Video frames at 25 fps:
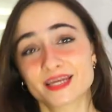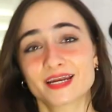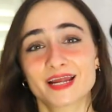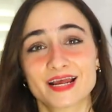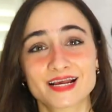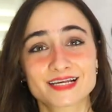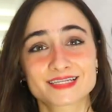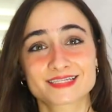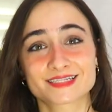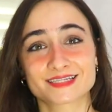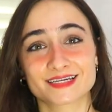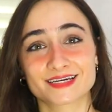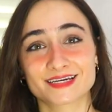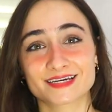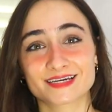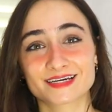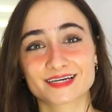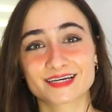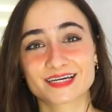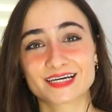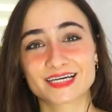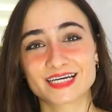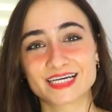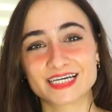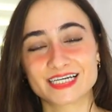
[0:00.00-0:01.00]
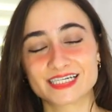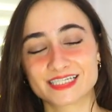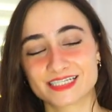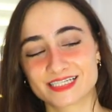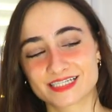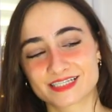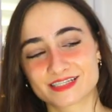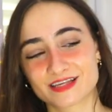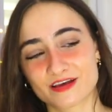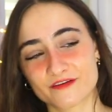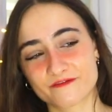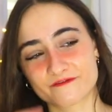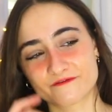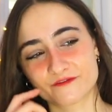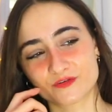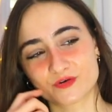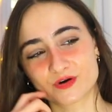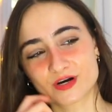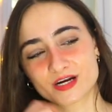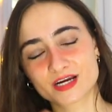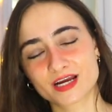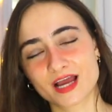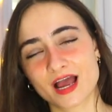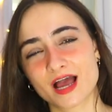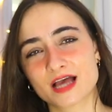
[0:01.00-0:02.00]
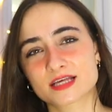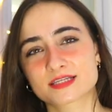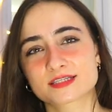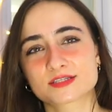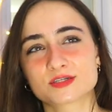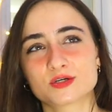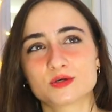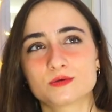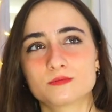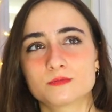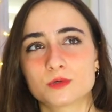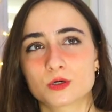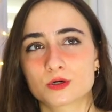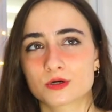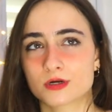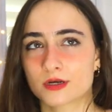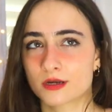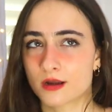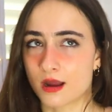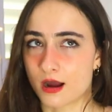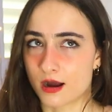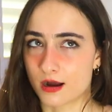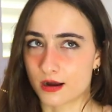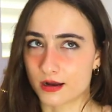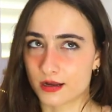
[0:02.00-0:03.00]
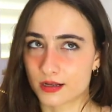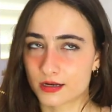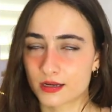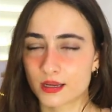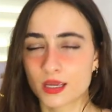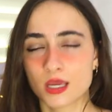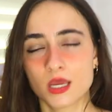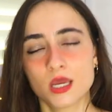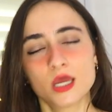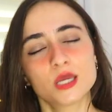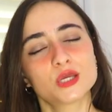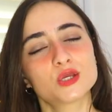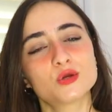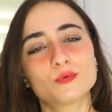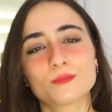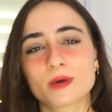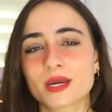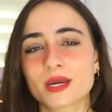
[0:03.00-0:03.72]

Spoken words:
The next thing is, for a costume or not, you